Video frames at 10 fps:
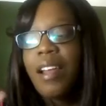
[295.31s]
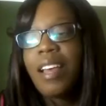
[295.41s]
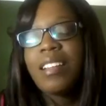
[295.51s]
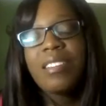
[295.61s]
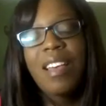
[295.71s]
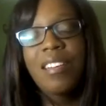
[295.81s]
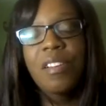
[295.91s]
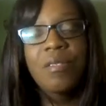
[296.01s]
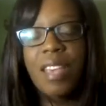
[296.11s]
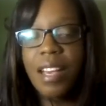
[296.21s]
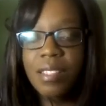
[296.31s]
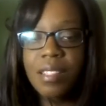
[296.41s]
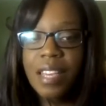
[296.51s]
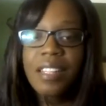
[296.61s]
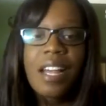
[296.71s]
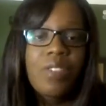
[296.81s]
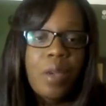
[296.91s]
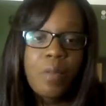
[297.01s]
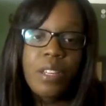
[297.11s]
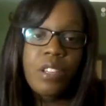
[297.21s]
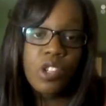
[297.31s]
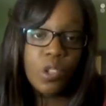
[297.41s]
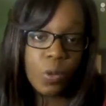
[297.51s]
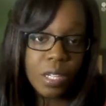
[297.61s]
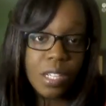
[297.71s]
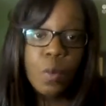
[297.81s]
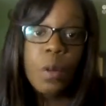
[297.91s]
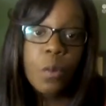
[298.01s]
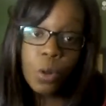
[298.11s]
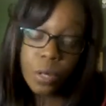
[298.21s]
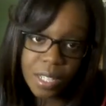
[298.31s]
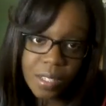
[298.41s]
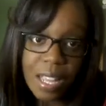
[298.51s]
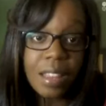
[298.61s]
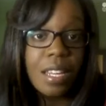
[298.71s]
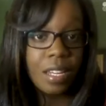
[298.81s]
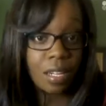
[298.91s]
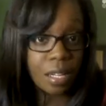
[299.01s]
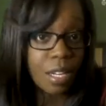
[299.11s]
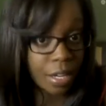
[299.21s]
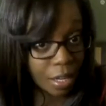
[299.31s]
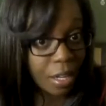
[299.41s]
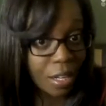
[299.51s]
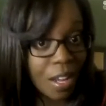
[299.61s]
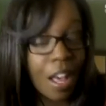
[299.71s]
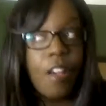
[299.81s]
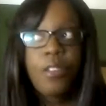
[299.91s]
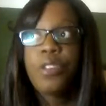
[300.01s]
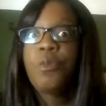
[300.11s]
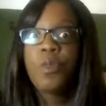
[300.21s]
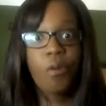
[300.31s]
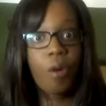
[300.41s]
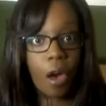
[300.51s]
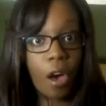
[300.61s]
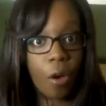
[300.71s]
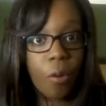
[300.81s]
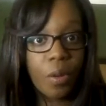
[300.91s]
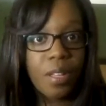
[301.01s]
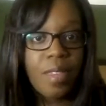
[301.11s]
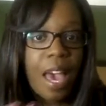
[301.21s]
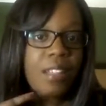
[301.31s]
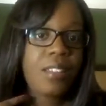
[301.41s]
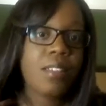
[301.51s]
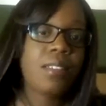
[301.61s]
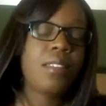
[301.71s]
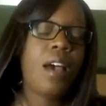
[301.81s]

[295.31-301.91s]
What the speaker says: Like I said, no taxes taken out. That money is yours. But of course, at the end of the year, you will owe taxes.